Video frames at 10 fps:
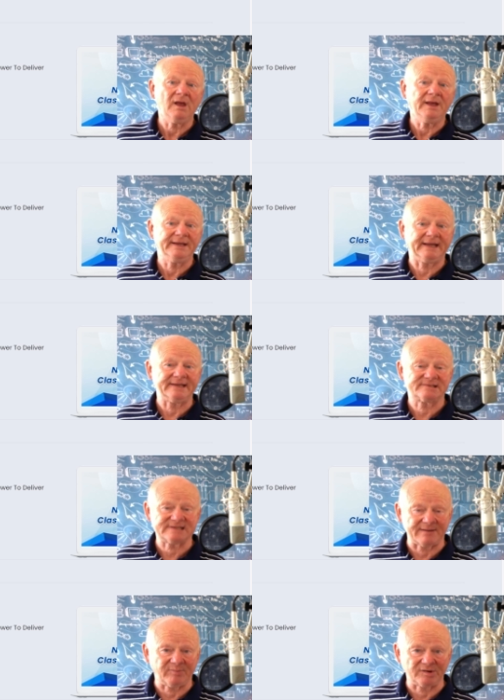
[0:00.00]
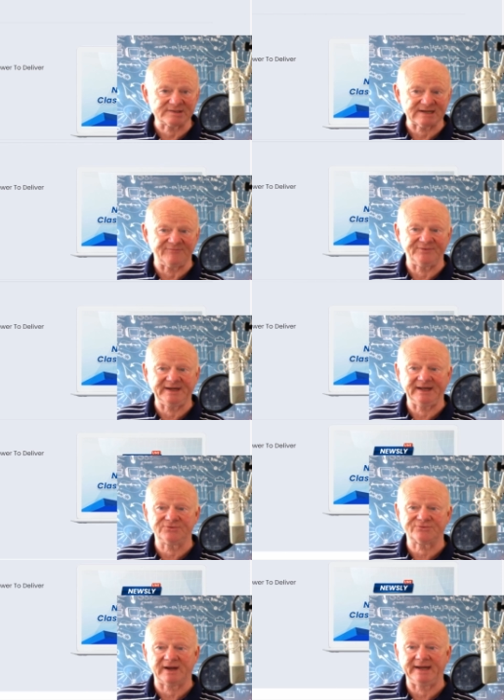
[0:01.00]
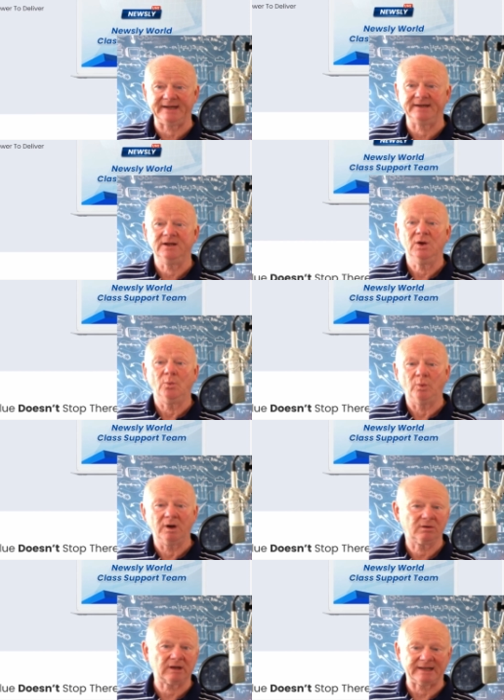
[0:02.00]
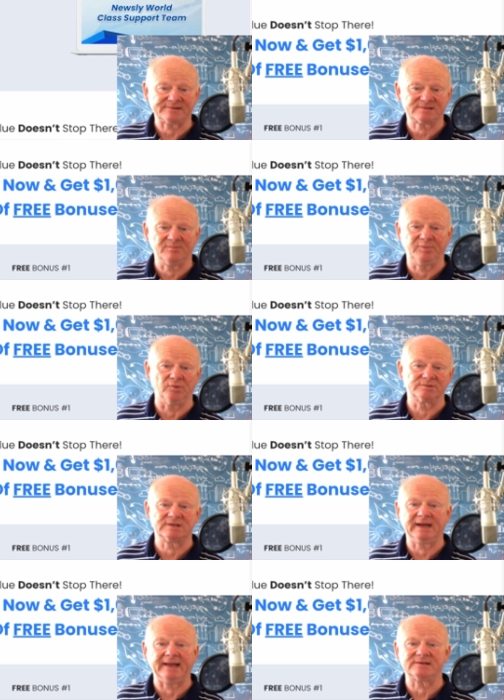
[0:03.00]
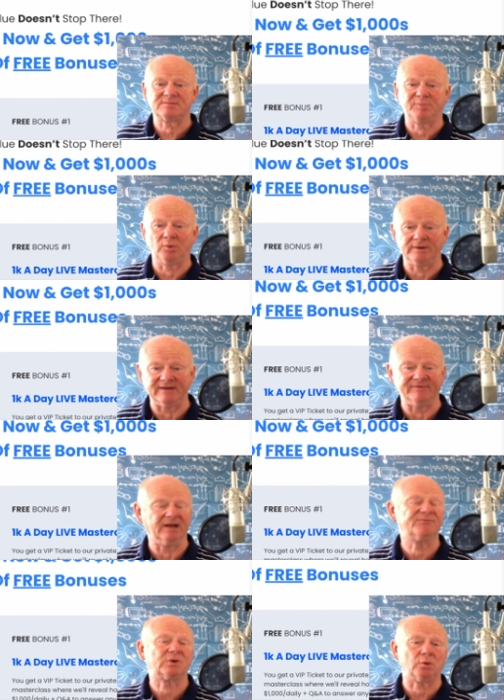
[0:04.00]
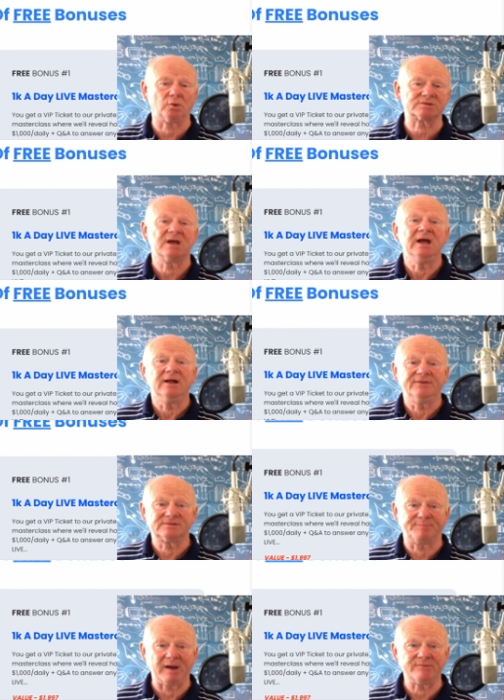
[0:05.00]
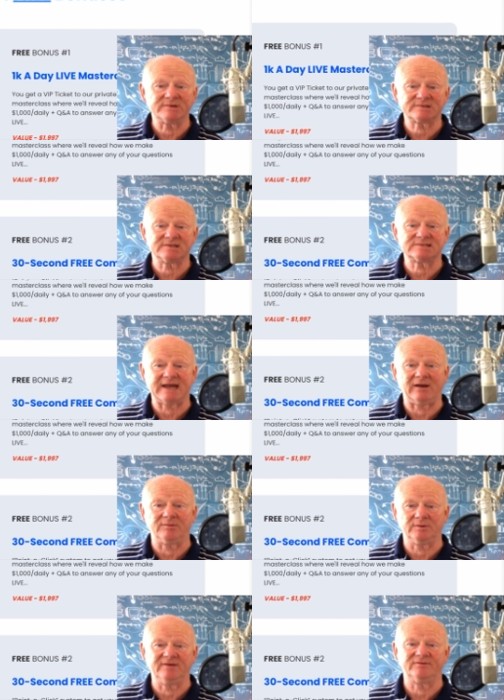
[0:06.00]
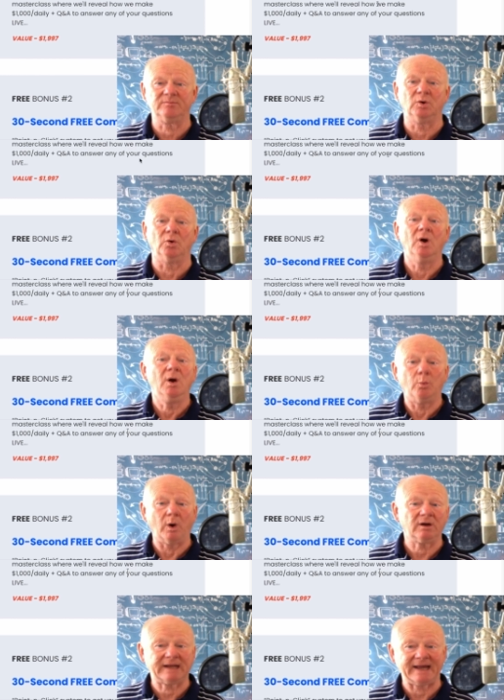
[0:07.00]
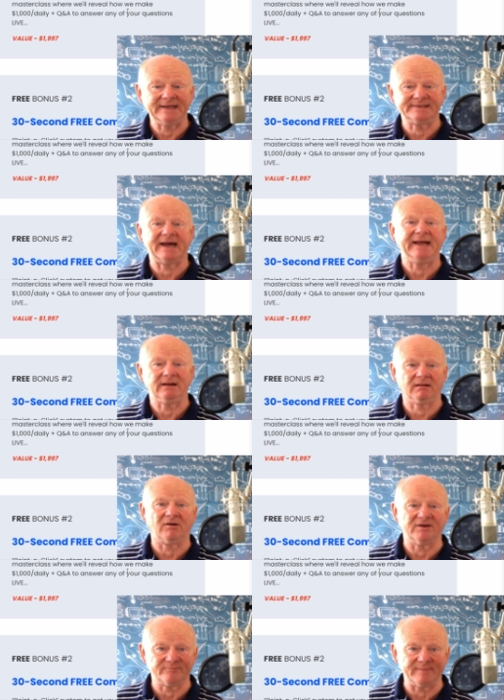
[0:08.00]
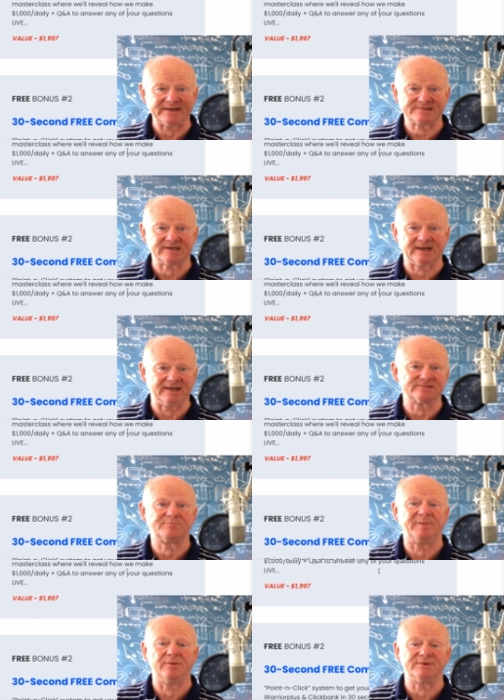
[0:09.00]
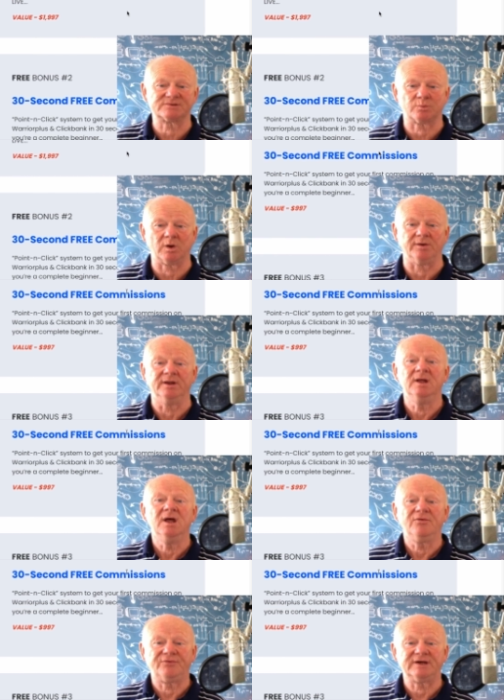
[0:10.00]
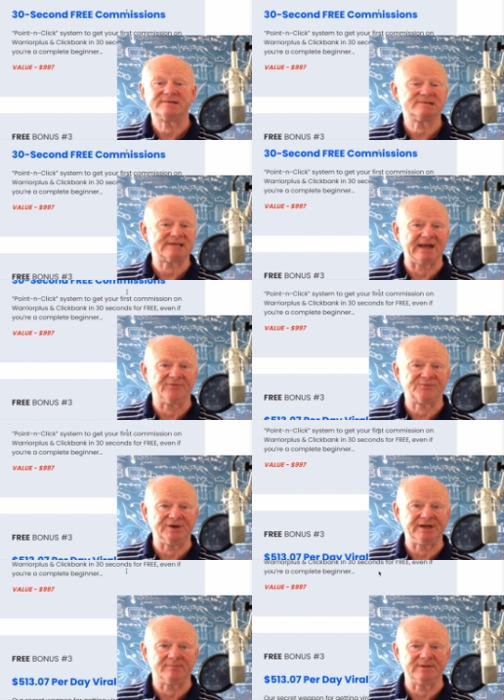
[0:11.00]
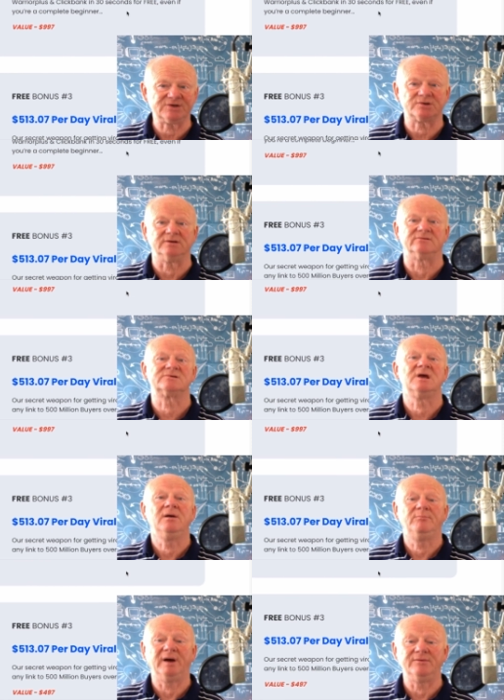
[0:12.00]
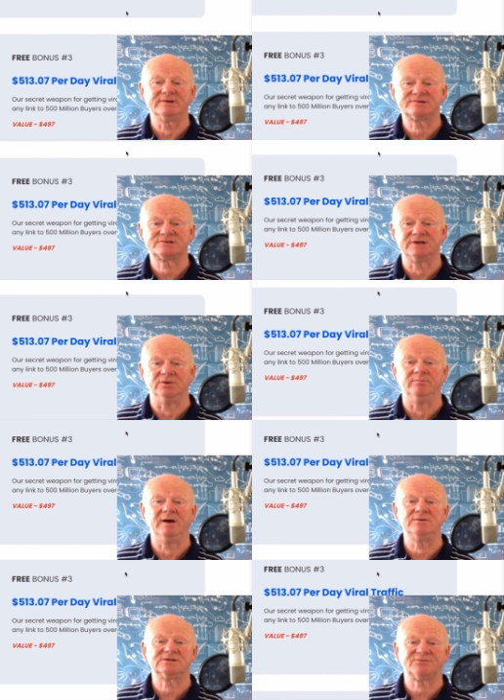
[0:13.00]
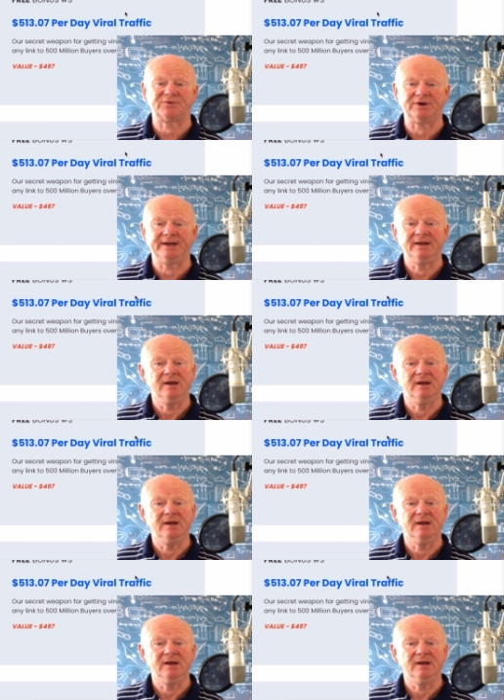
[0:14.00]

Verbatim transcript: you're getting step by step video training, world class support. So you're getting support and everything. Of course, there's bonuses to help you even more. 1k a day live masterclass, bonus one. 30 second free commissions, bonus two. Bonus three,